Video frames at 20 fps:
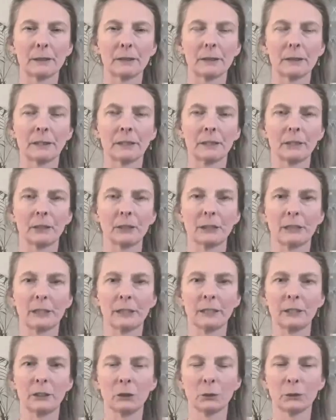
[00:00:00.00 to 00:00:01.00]

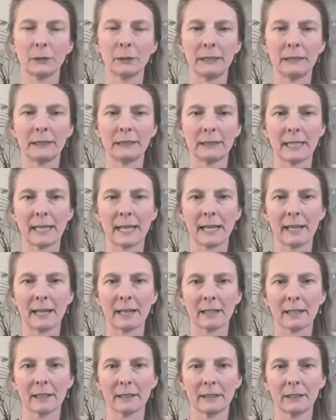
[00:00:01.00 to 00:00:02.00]
musculature that joins
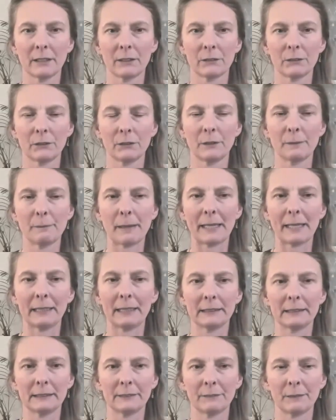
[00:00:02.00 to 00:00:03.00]
there through the
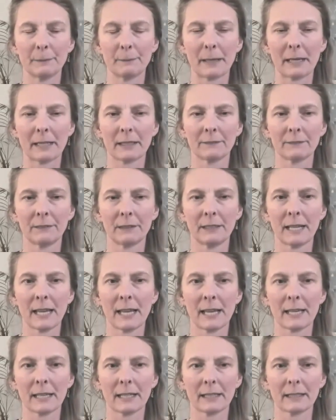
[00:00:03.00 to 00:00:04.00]
base of the back of the
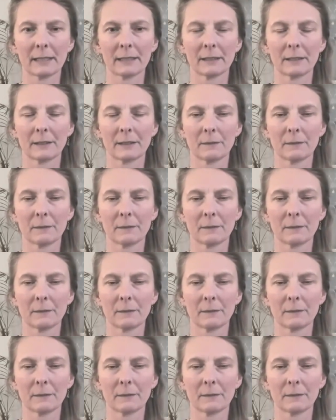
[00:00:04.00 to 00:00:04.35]
neck.